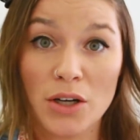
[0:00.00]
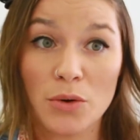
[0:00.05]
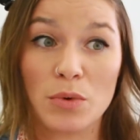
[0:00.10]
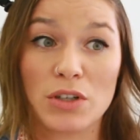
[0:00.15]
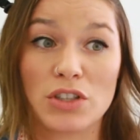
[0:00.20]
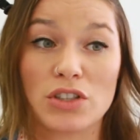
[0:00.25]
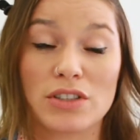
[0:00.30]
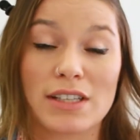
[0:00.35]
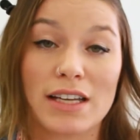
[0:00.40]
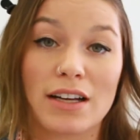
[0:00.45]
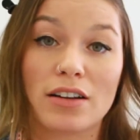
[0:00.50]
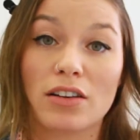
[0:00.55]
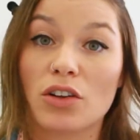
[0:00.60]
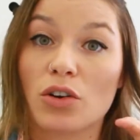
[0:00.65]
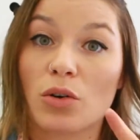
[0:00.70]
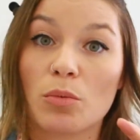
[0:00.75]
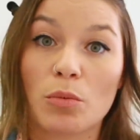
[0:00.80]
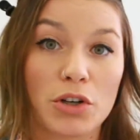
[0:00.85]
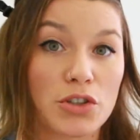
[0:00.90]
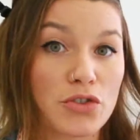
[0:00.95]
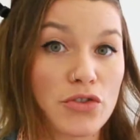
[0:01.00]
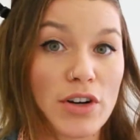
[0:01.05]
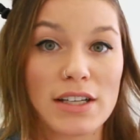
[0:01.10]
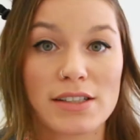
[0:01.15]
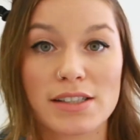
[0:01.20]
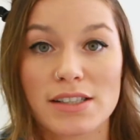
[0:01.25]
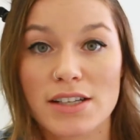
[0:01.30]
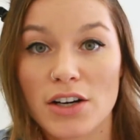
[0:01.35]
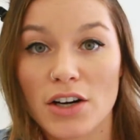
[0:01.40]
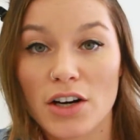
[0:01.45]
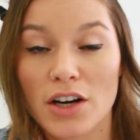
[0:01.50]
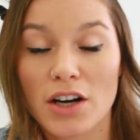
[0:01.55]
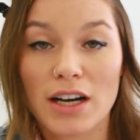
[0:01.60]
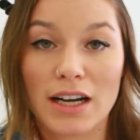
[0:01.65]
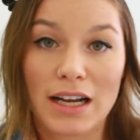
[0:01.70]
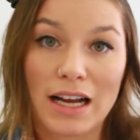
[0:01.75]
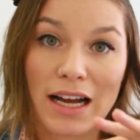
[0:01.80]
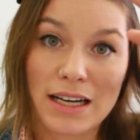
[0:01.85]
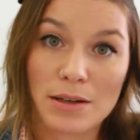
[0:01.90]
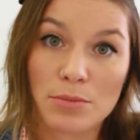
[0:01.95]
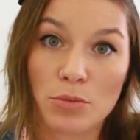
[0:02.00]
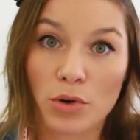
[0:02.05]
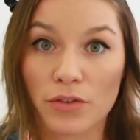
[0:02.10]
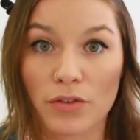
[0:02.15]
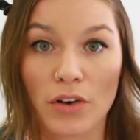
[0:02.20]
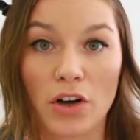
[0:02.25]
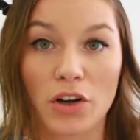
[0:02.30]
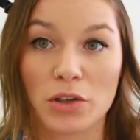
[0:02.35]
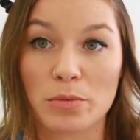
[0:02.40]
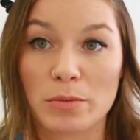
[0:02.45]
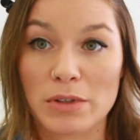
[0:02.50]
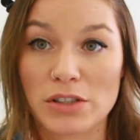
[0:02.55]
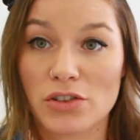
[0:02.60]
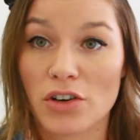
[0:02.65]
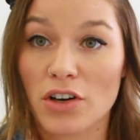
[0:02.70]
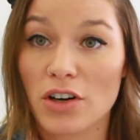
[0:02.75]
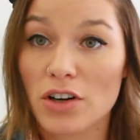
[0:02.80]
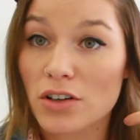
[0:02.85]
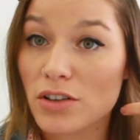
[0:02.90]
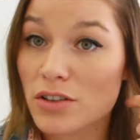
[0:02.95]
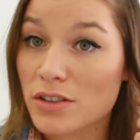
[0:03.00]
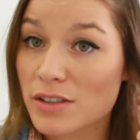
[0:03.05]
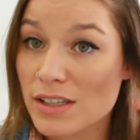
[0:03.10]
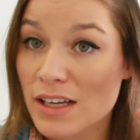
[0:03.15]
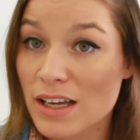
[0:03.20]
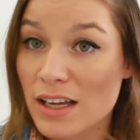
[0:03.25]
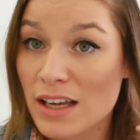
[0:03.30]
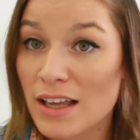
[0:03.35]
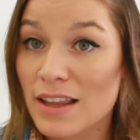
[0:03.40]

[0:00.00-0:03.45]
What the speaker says: which is like a little more dressier and kind of more voluminous curls,